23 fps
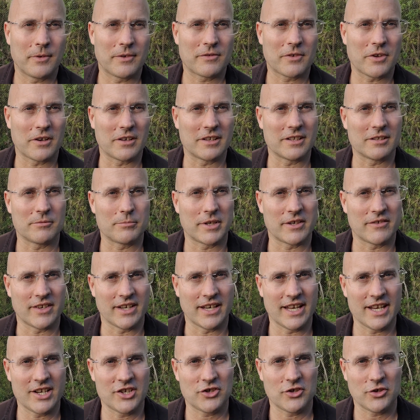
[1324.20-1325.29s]
we've got a little bit of an
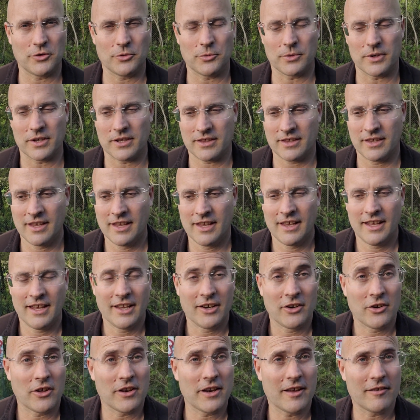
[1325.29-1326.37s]
issue with
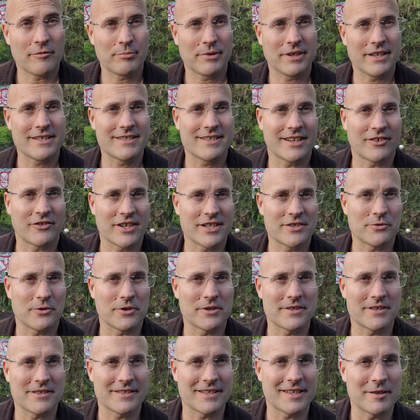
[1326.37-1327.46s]
not enough policing
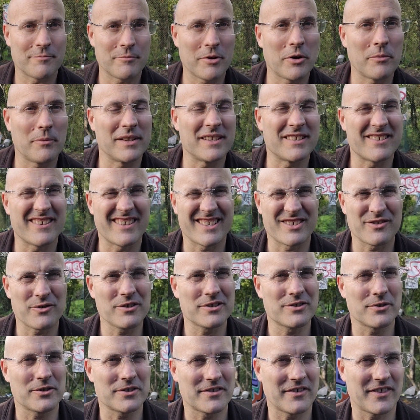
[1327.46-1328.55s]
resources at the moment. So there's all
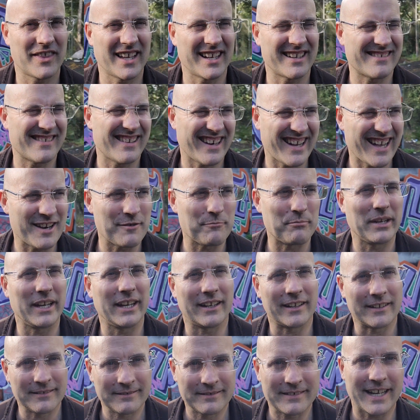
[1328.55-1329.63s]
sorts of things that aren't
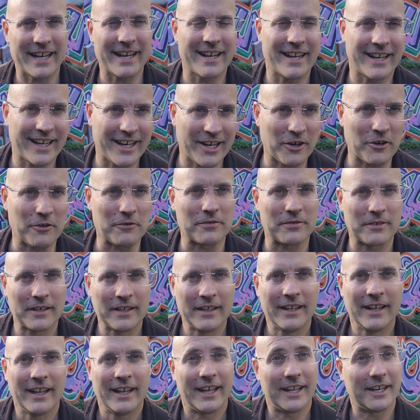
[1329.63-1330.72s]
being taken care of
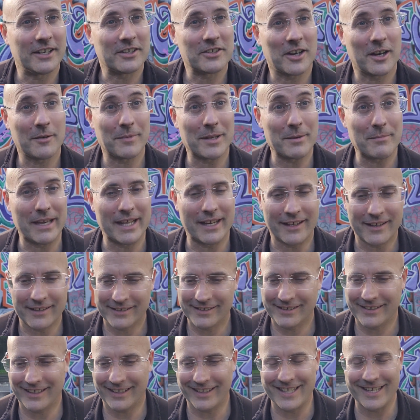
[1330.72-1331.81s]
in a timely manner,
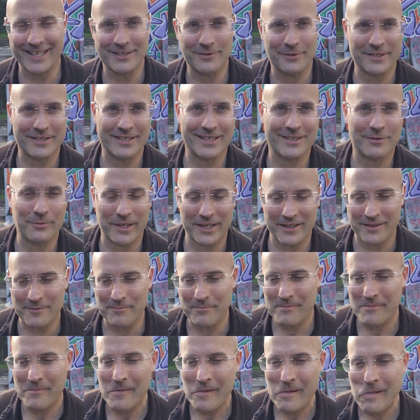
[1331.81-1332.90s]
and this was just one of them.
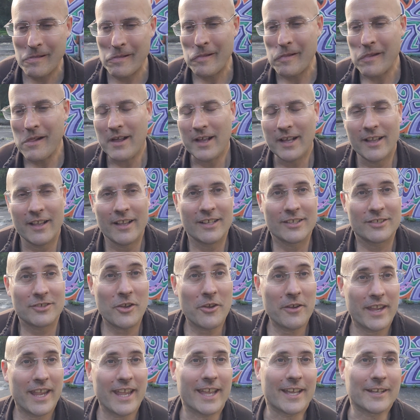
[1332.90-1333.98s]
So
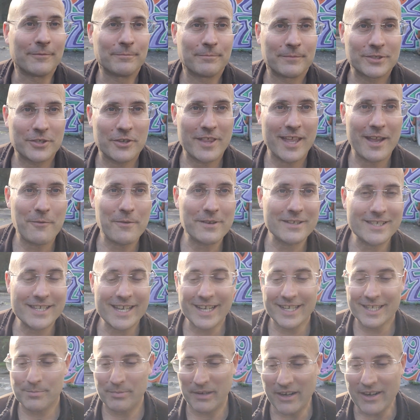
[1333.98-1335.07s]
yeah, so that was the
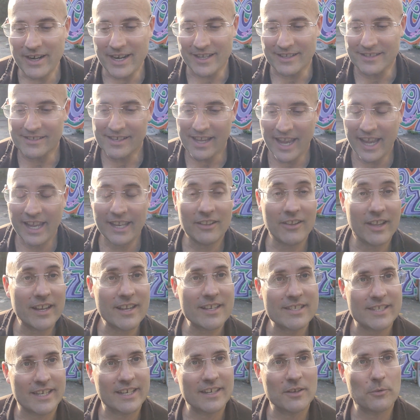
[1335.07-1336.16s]
experience, and like
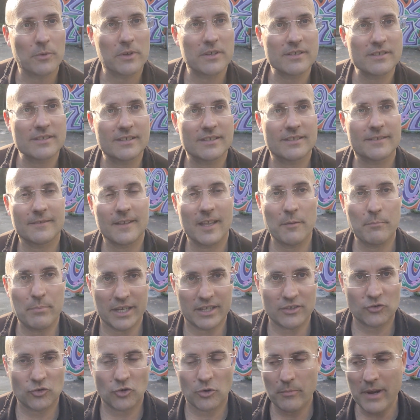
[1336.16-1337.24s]
I said, it was a
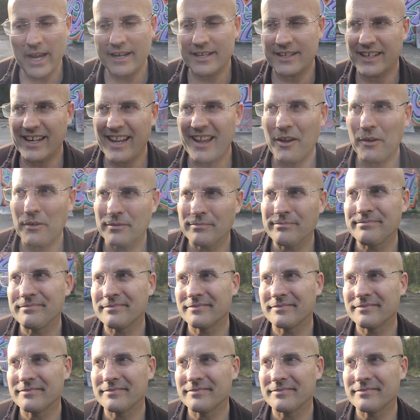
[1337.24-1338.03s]
bit traumatic. Now,